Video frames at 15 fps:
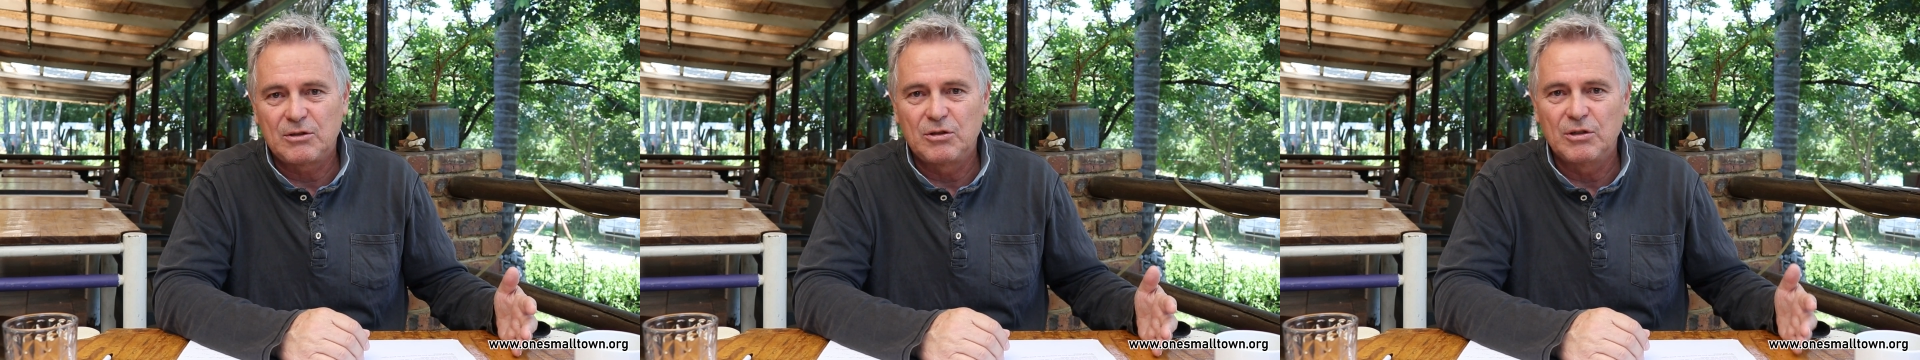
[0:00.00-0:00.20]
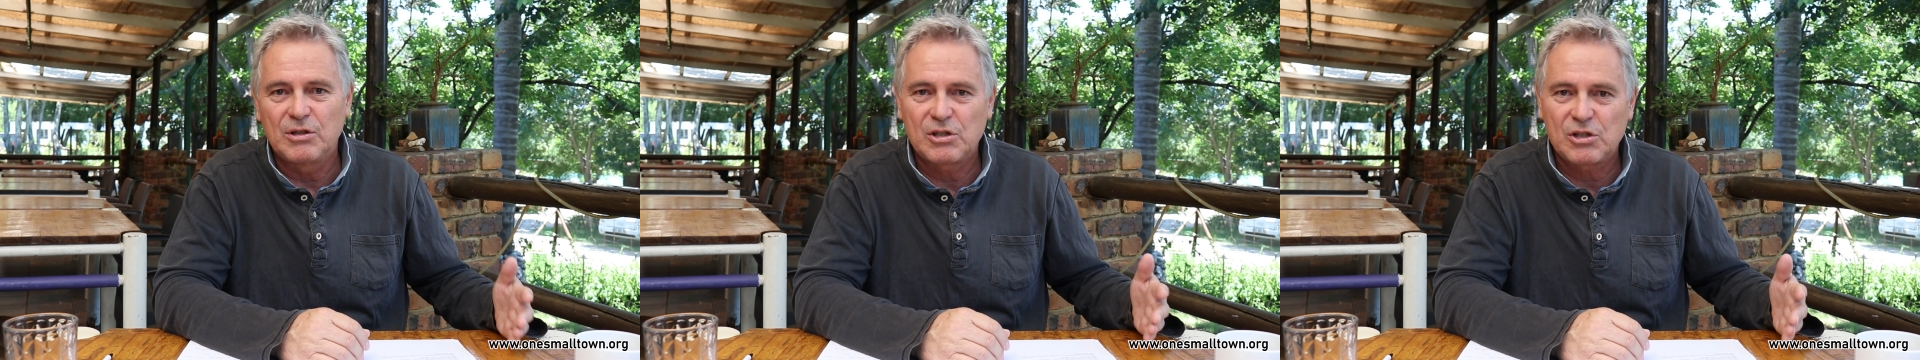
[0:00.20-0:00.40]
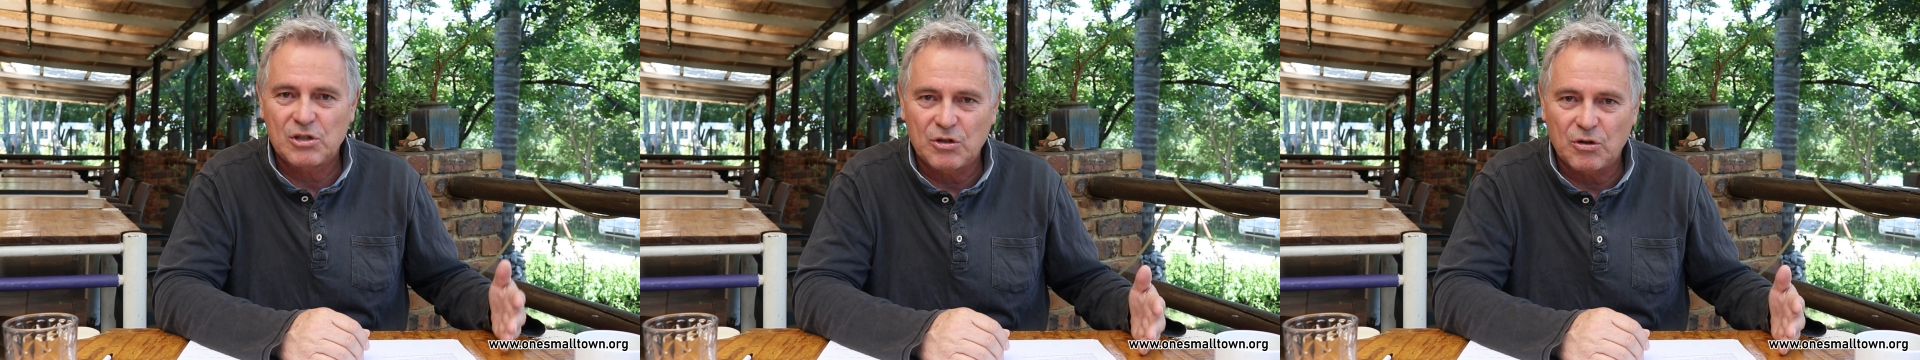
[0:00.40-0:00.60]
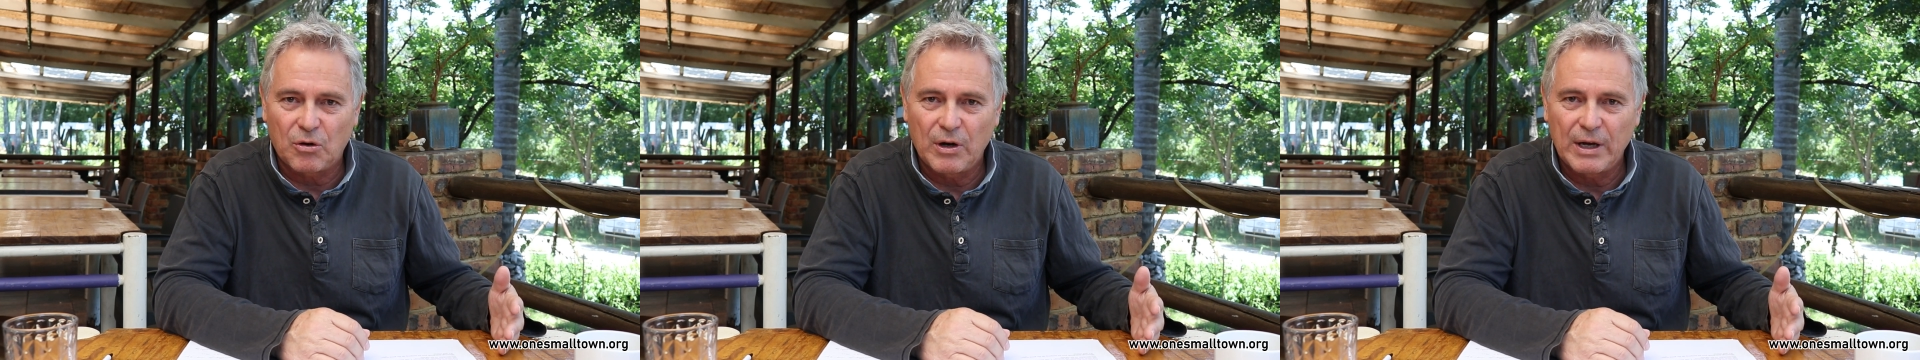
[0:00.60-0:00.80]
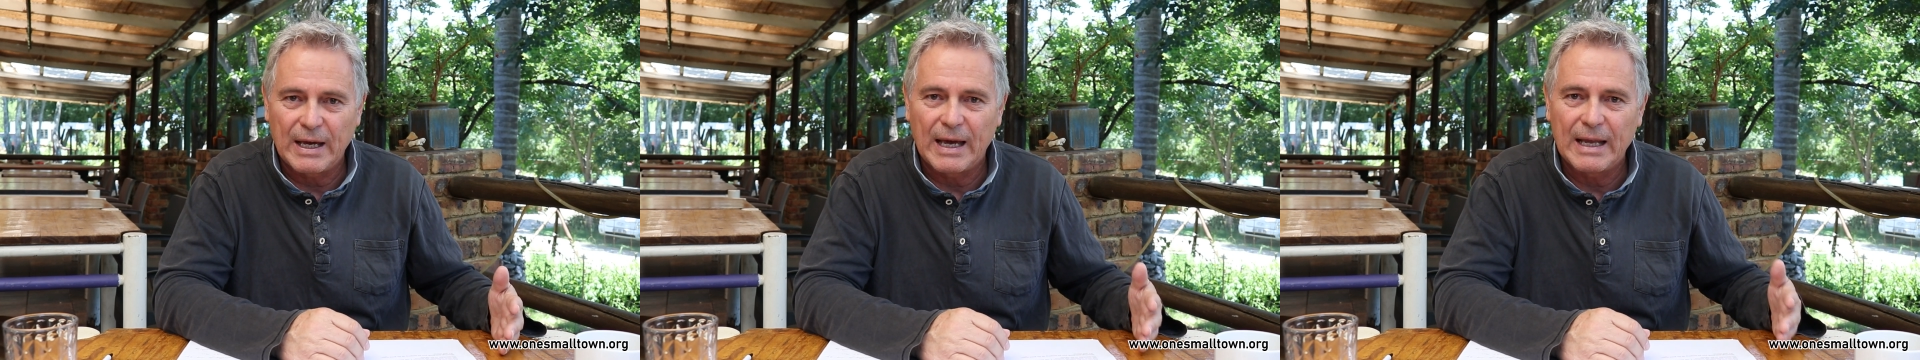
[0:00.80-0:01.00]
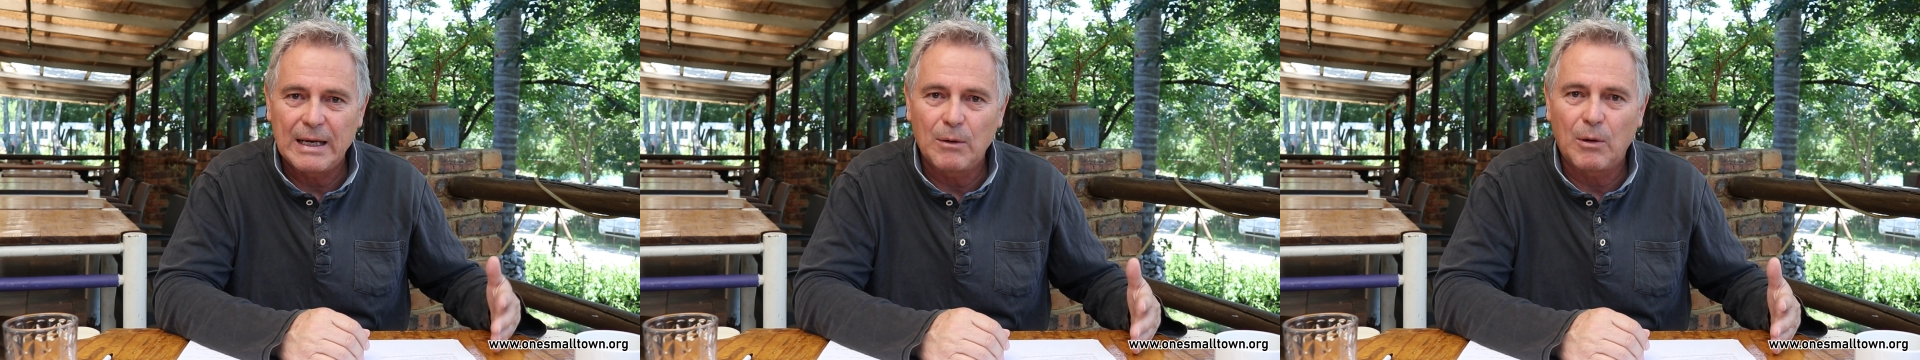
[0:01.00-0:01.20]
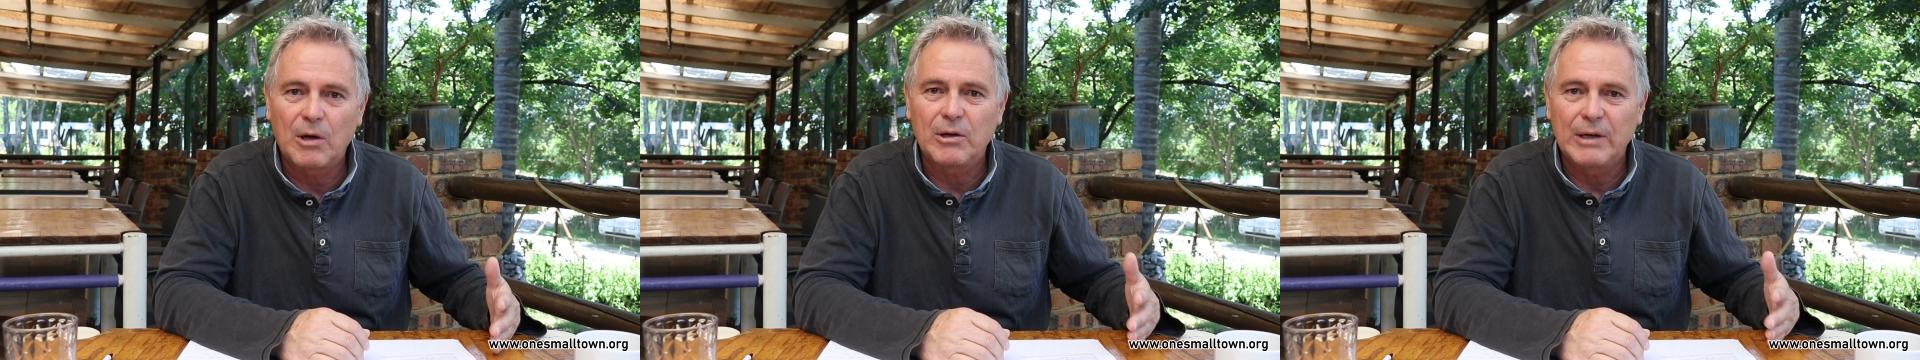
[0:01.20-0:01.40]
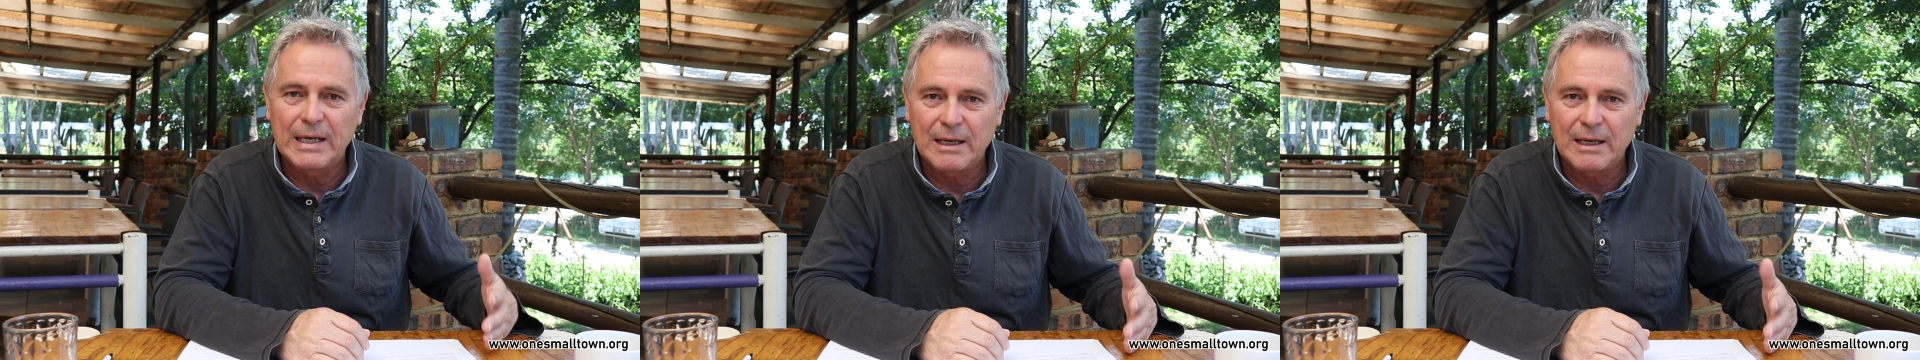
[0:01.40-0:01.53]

to destroy anyone or